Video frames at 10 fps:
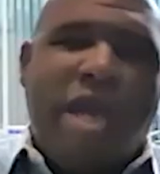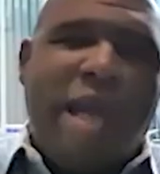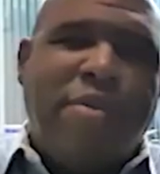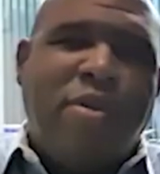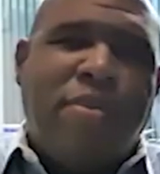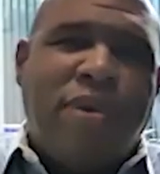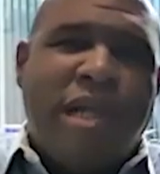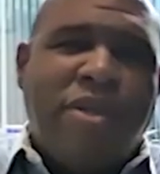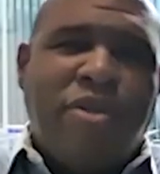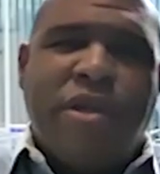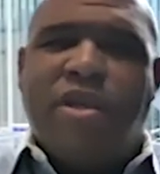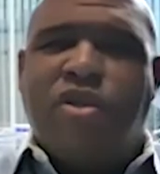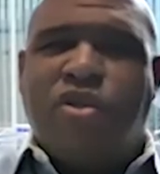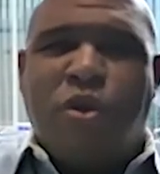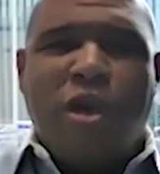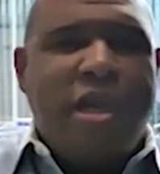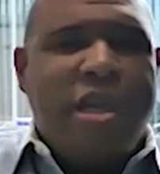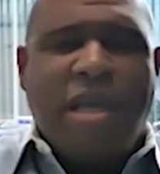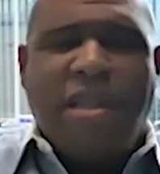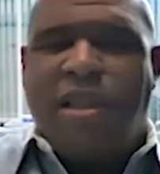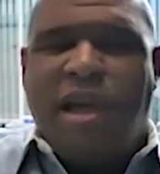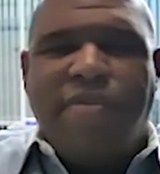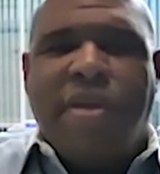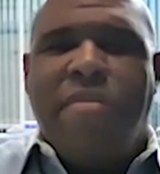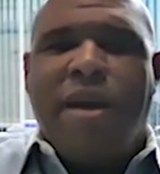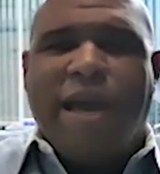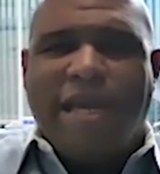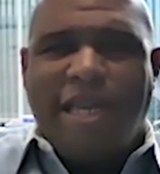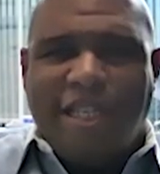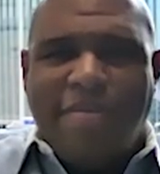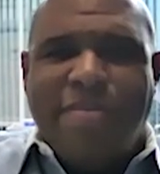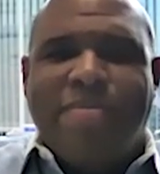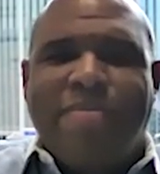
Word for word: an absolute pleasure and a joy, and I'd love to come back anytime.